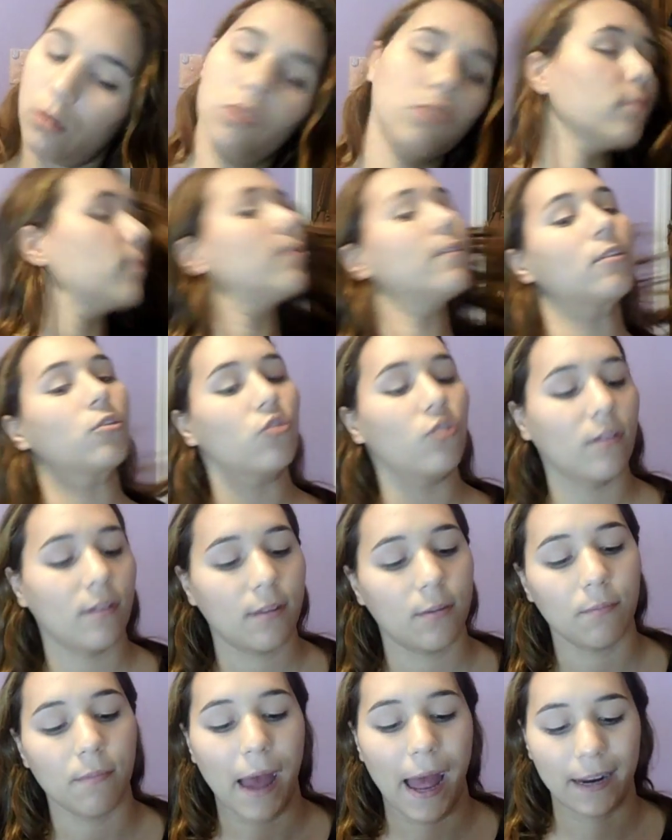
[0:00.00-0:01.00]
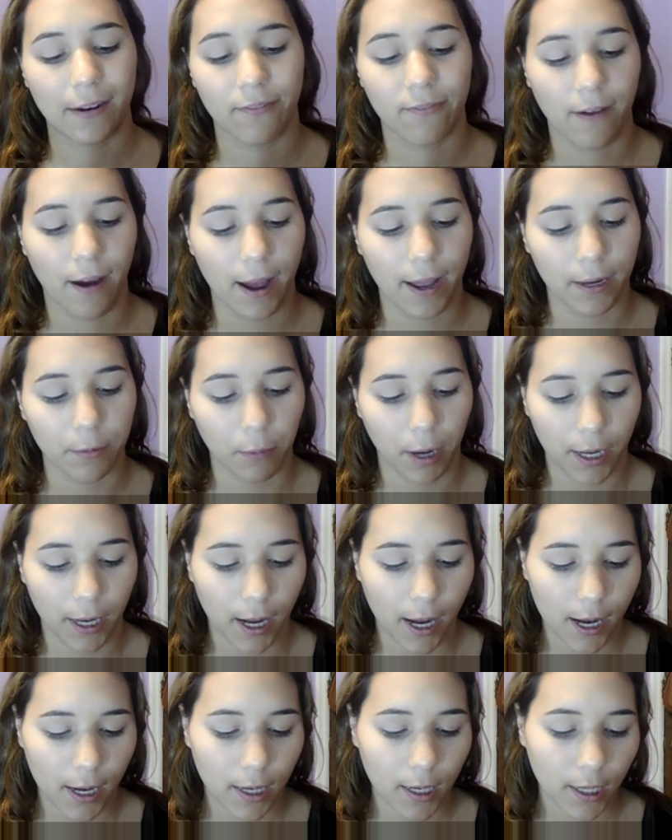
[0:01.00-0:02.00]
This is just mattifying my
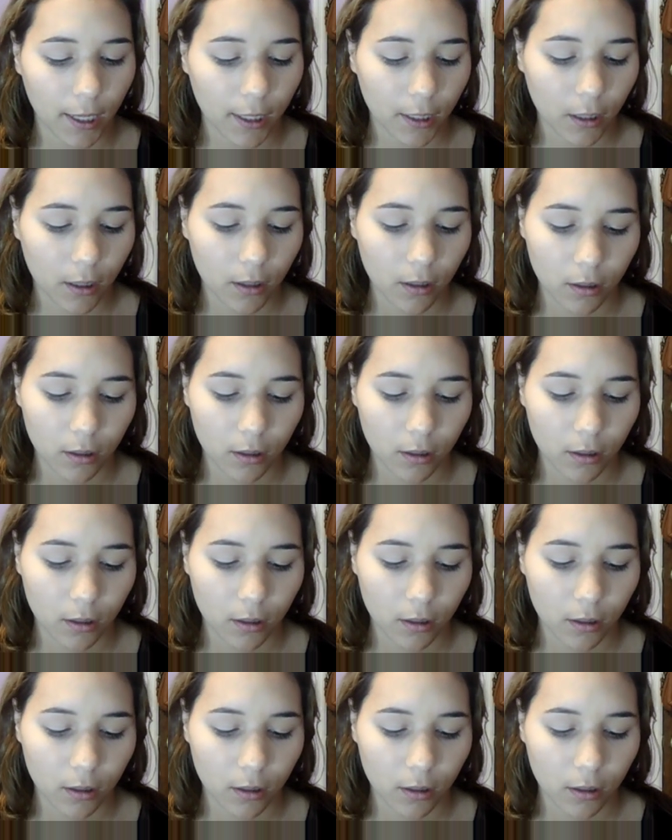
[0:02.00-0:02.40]
eye.